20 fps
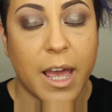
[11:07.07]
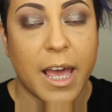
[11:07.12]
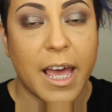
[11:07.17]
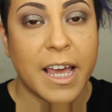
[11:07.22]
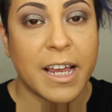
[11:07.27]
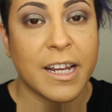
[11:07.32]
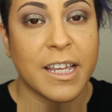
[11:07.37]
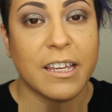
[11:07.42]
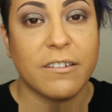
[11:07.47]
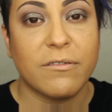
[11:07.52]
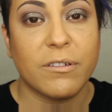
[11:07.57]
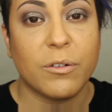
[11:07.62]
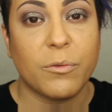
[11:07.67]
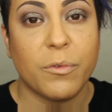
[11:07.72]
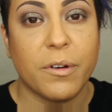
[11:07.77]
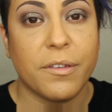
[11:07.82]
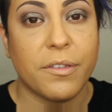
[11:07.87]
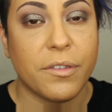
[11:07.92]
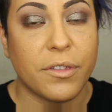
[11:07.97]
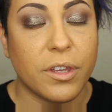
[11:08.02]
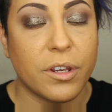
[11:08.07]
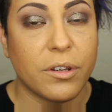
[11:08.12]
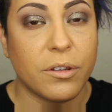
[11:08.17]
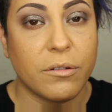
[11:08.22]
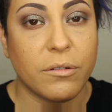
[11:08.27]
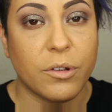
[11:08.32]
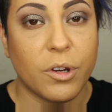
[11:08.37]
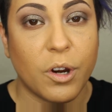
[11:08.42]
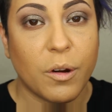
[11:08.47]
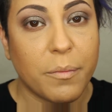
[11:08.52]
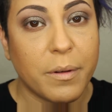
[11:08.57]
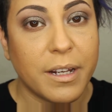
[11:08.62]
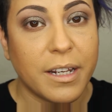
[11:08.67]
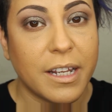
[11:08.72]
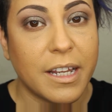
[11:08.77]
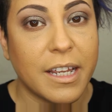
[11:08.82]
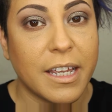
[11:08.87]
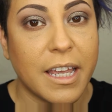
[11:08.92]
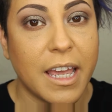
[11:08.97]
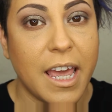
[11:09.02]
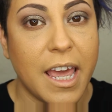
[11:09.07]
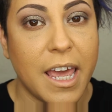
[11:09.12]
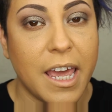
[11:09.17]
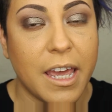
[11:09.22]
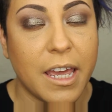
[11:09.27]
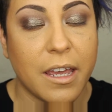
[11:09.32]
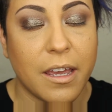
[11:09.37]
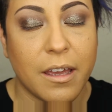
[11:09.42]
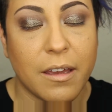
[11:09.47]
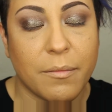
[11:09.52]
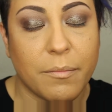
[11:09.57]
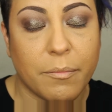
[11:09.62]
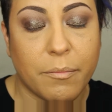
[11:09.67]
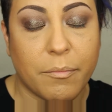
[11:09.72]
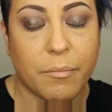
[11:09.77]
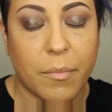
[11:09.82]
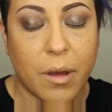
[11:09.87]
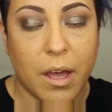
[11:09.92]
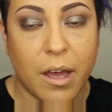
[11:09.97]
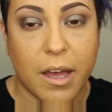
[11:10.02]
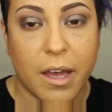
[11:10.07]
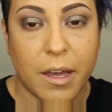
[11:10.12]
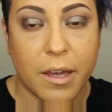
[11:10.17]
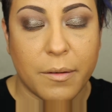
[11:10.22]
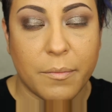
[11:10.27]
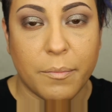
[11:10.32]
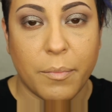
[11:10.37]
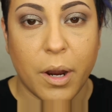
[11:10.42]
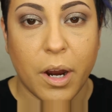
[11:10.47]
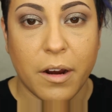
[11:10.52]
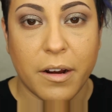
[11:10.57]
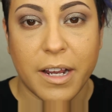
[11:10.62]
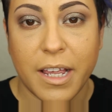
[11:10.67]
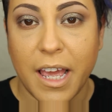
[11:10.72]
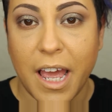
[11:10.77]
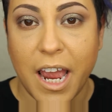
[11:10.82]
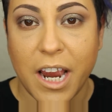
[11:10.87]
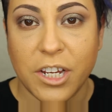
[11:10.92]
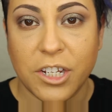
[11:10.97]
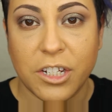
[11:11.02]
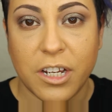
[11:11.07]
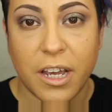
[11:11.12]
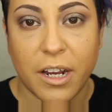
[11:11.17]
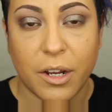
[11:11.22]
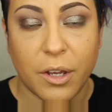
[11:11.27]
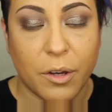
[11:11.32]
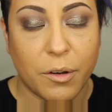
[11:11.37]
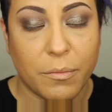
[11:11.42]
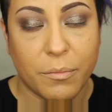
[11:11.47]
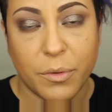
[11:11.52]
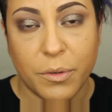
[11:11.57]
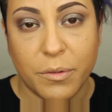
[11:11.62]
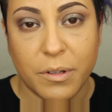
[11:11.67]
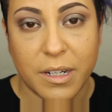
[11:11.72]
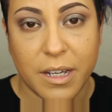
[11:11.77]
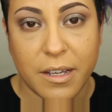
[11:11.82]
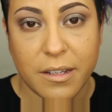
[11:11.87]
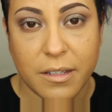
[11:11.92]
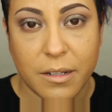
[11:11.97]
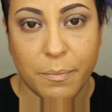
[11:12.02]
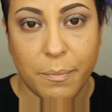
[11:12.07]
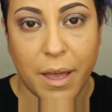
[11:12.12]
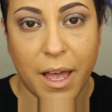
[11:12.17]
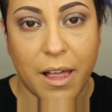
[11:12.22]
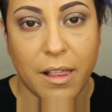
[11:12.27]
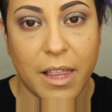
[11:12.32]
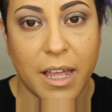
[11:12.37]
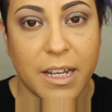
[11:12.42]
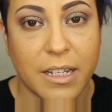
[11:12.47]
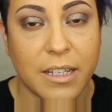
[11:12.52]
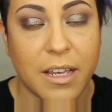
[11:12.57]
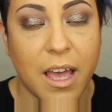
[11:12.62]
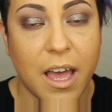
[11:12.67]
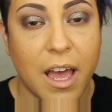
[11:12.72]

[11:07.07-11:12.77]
and even with the new Urban Decay Party Eyeshadow Moondust palette,